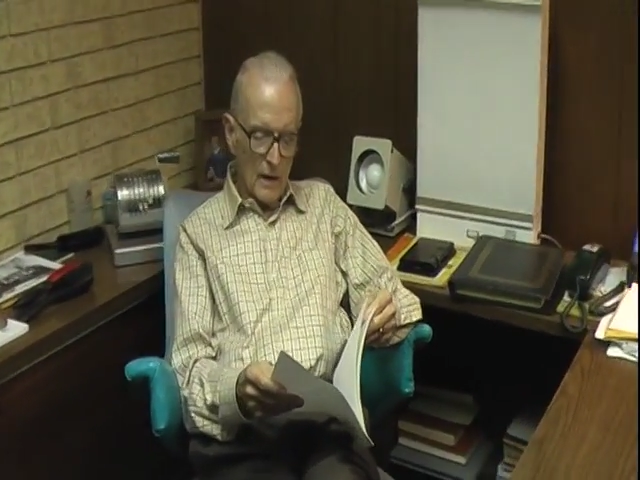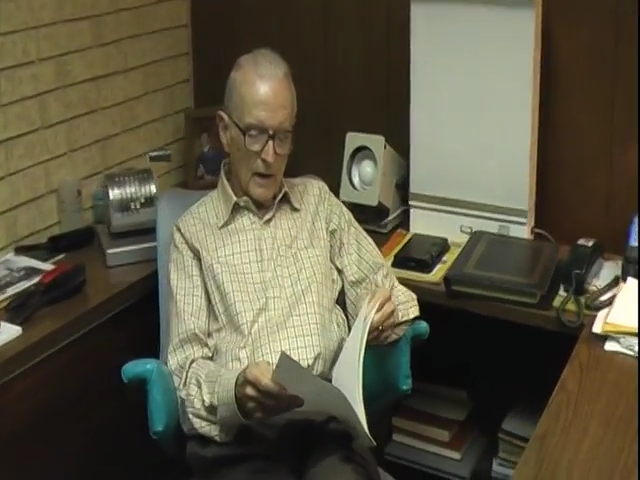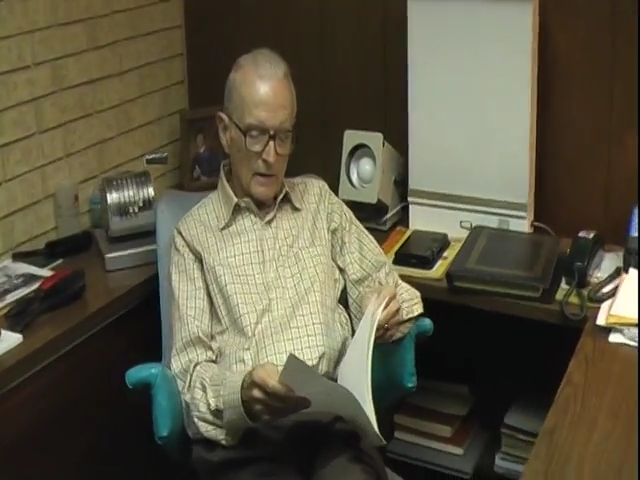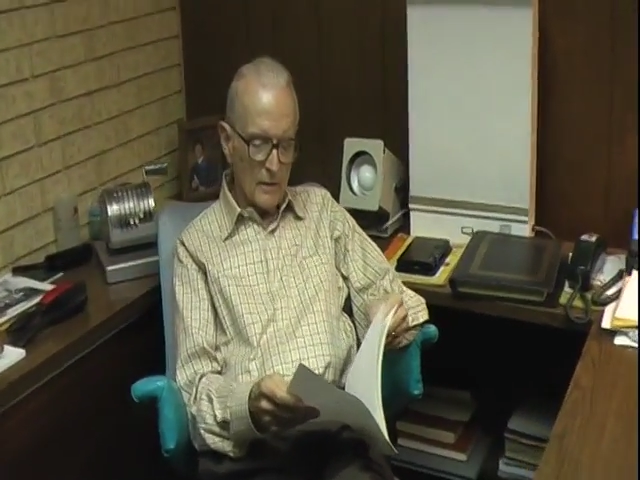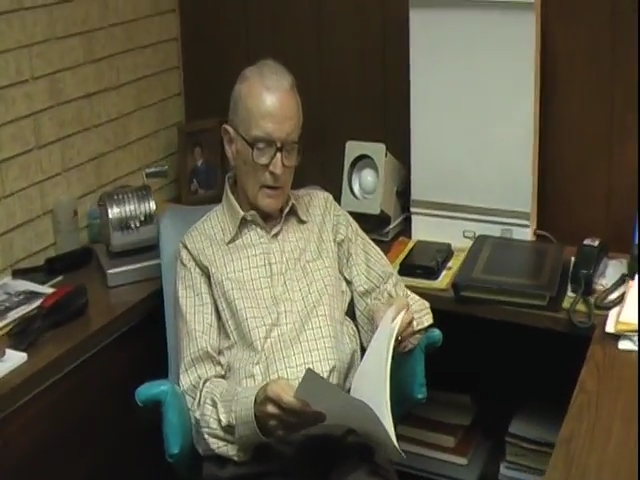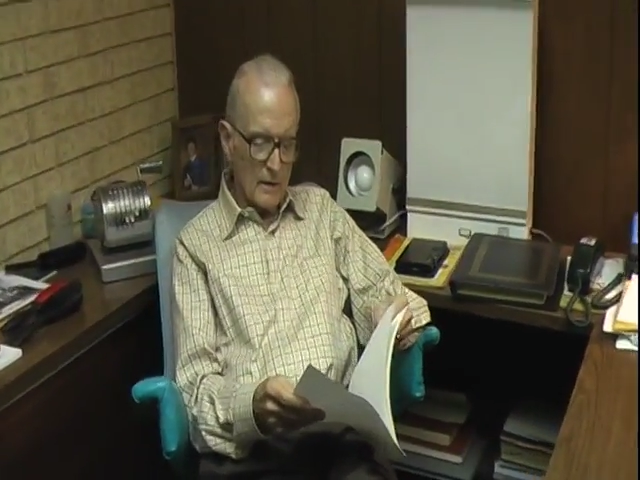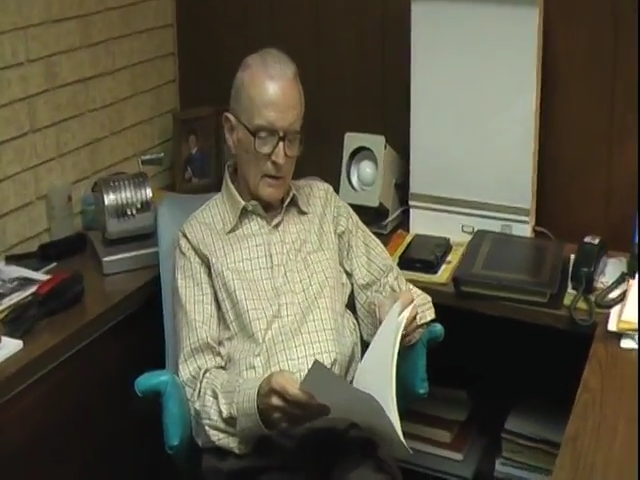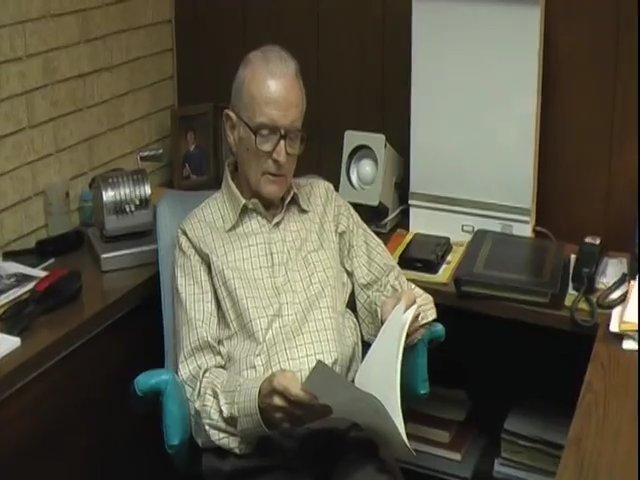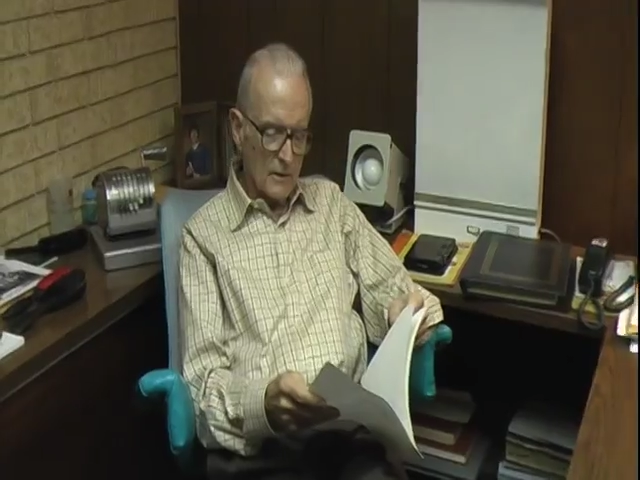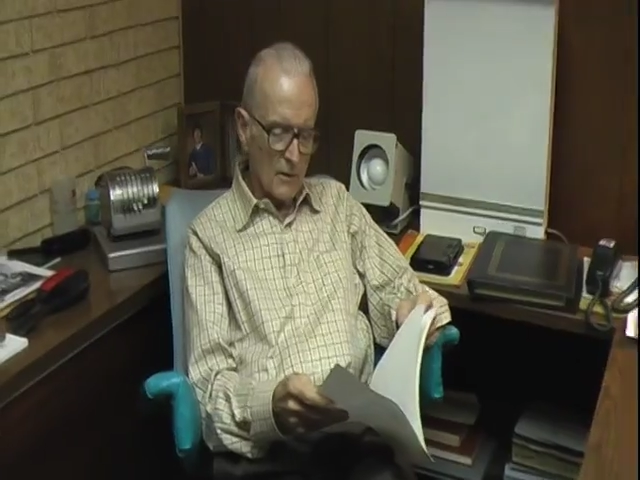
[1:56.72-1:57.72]
at the
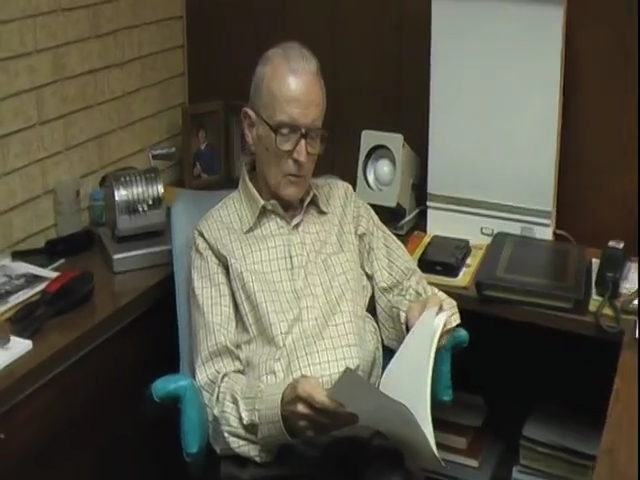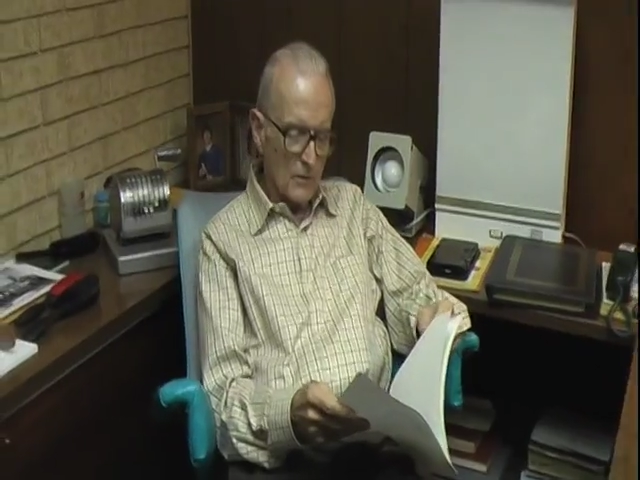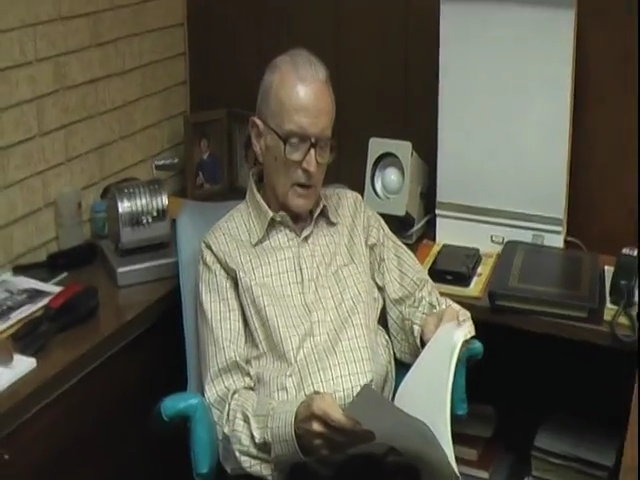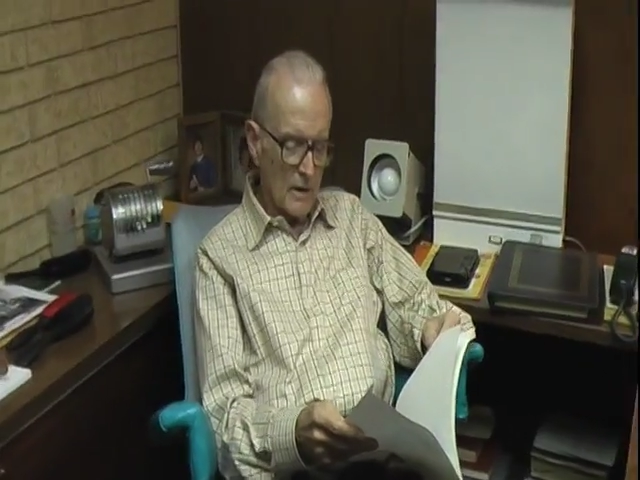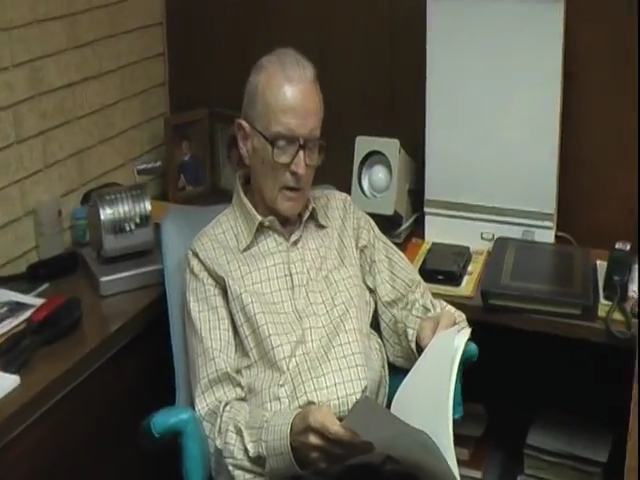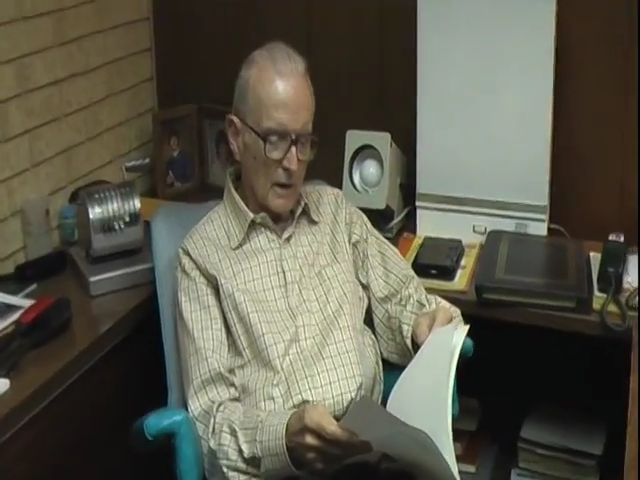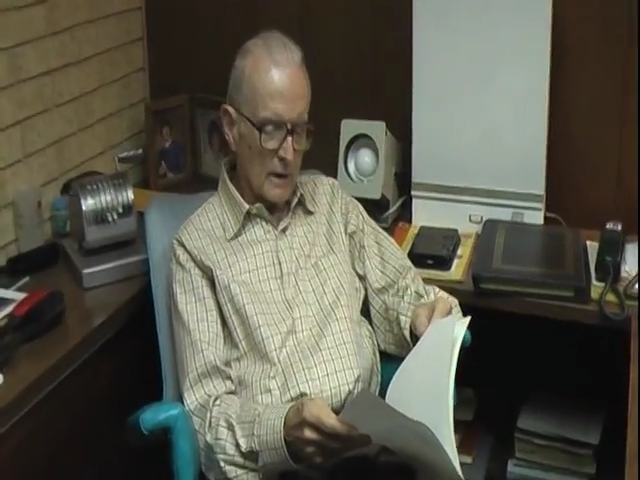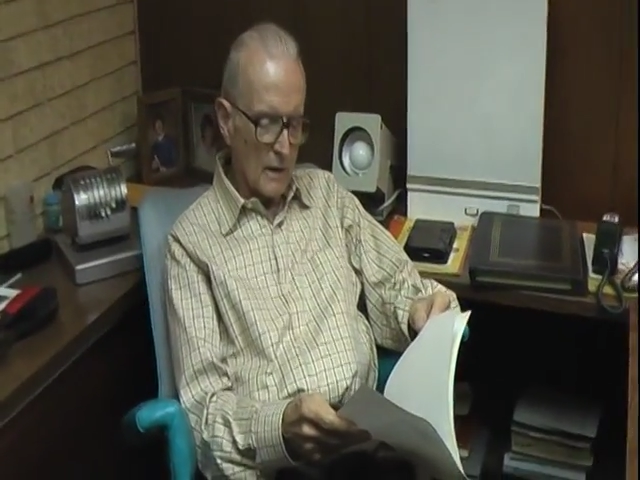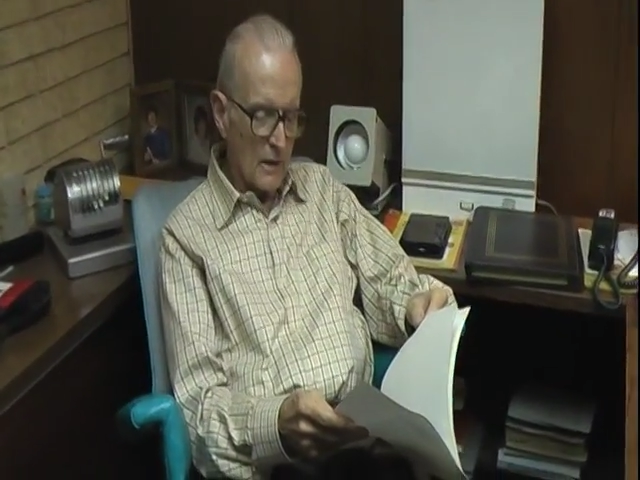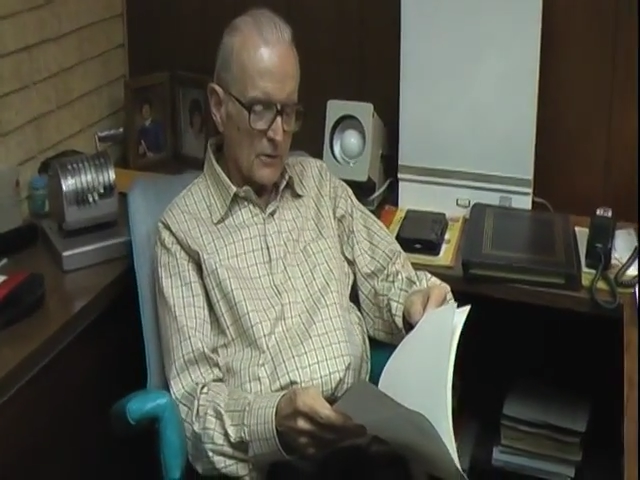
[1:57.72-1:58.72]
Hilton Hotel
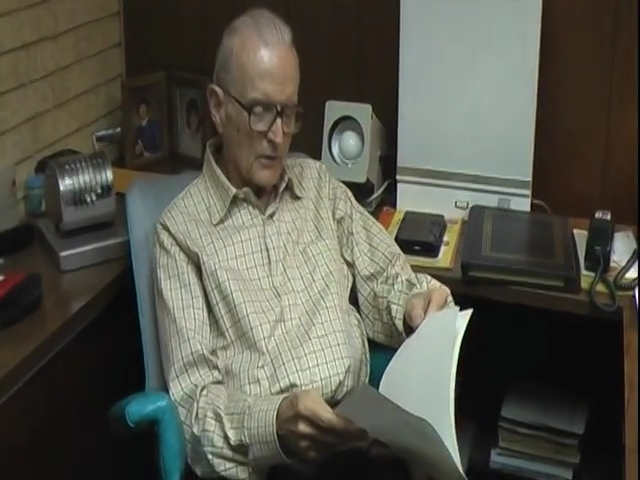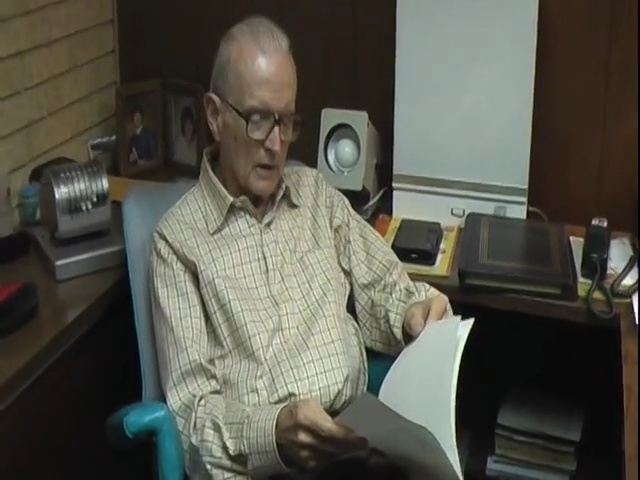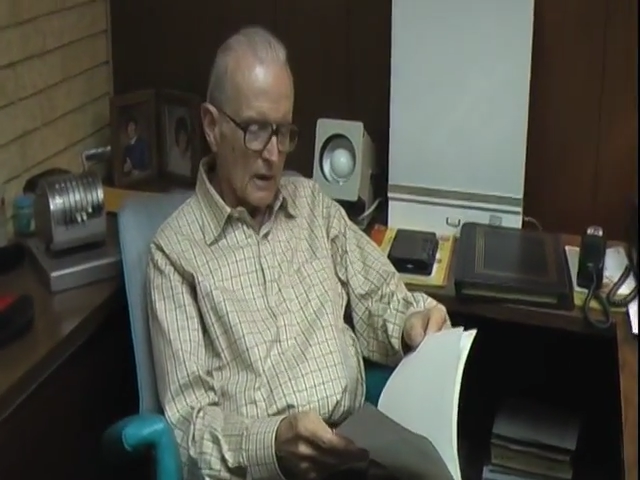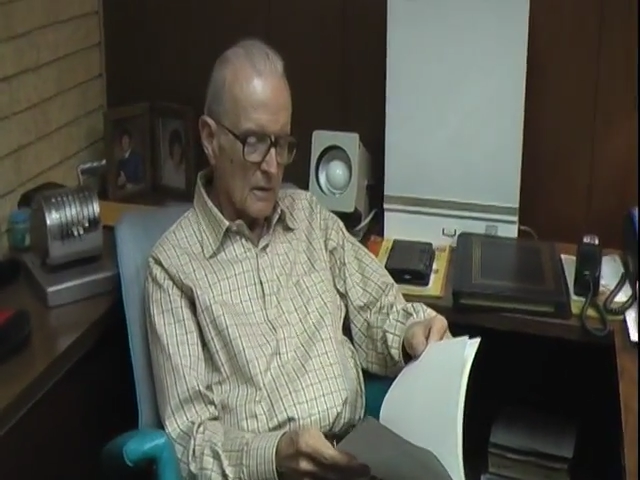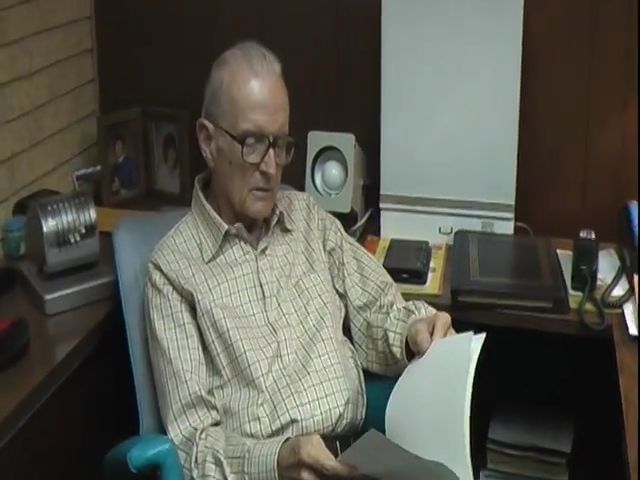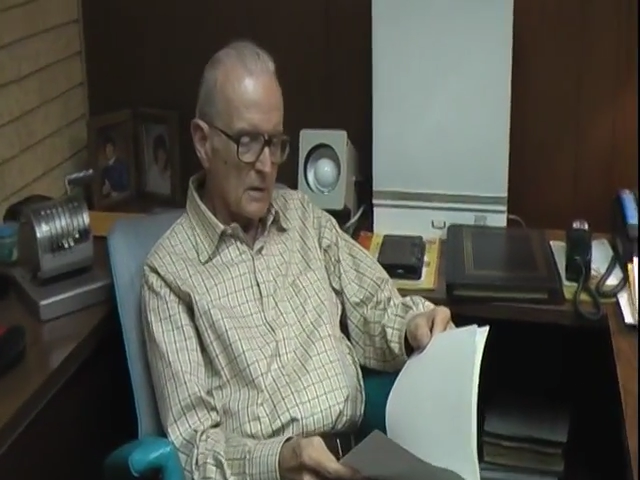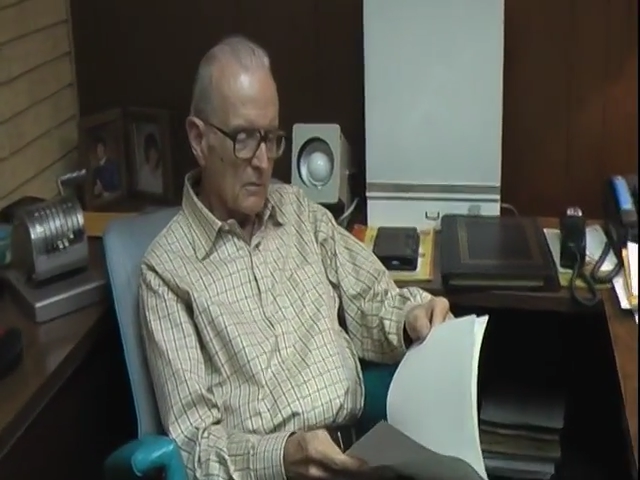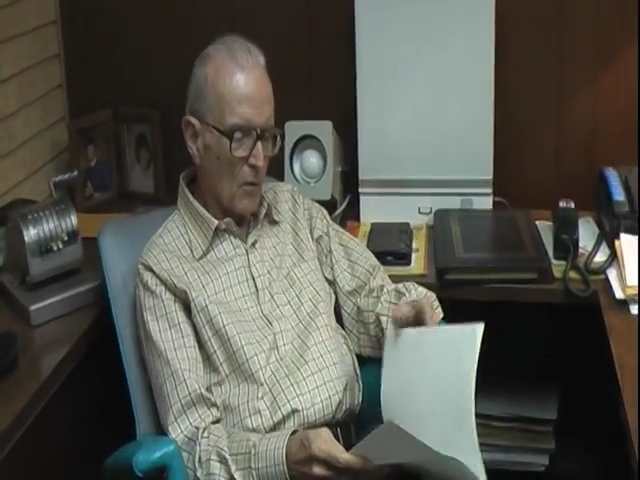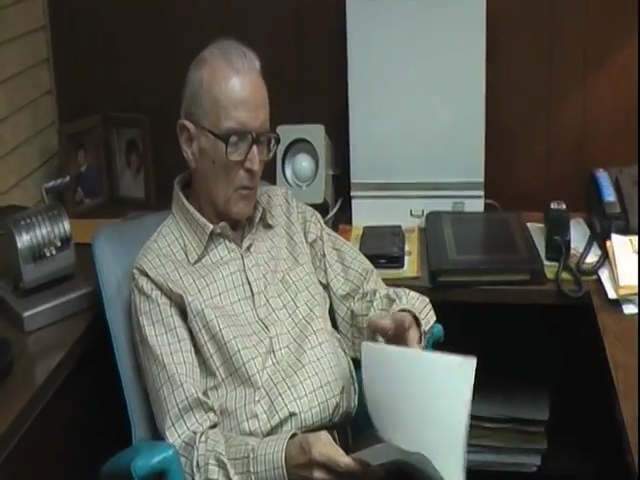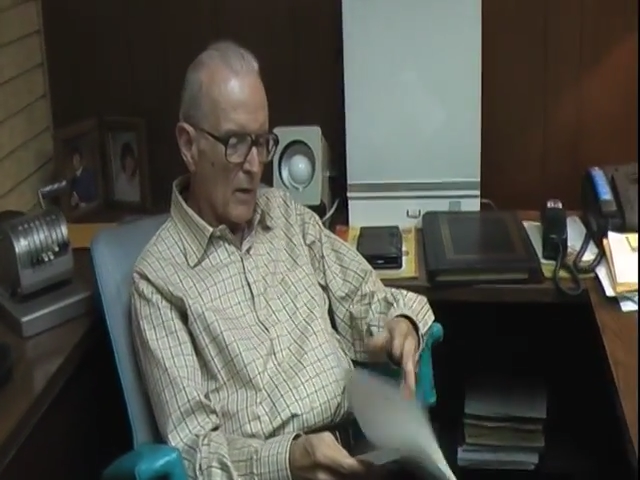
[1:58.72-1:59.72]
and Country Club in
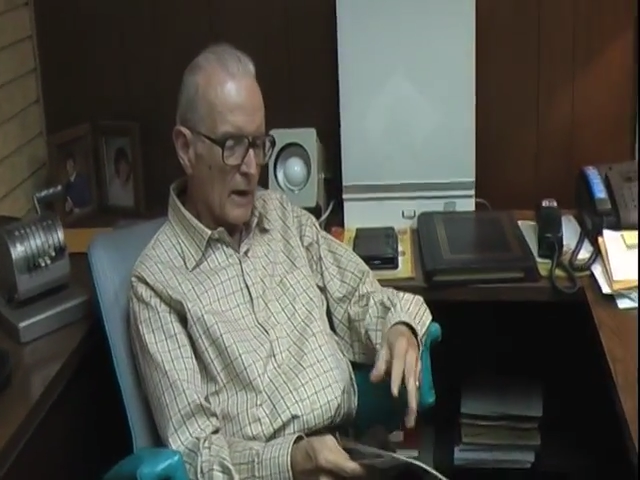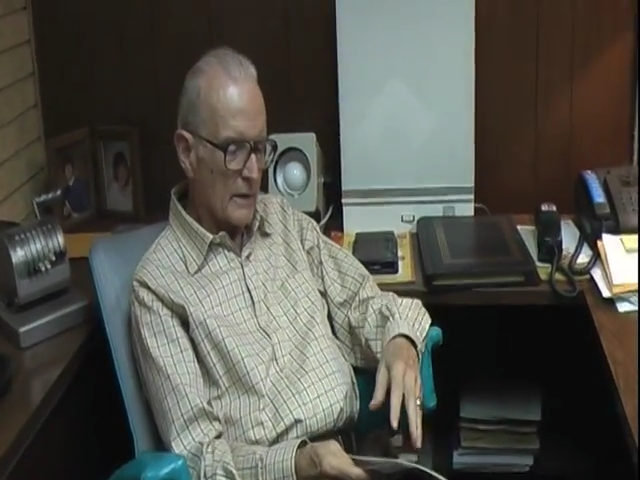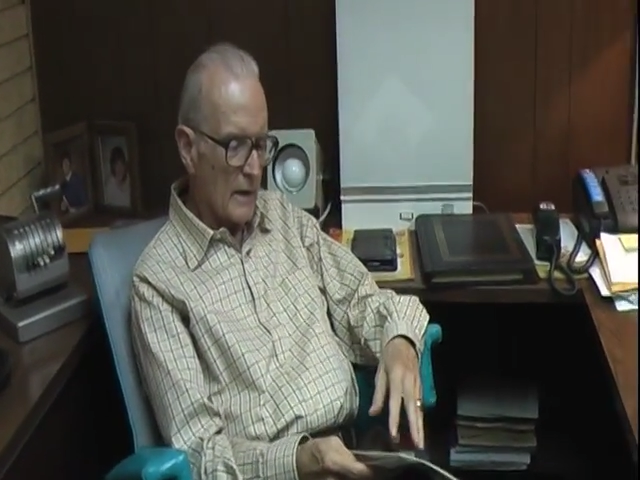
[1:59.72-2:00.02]
Beaumont,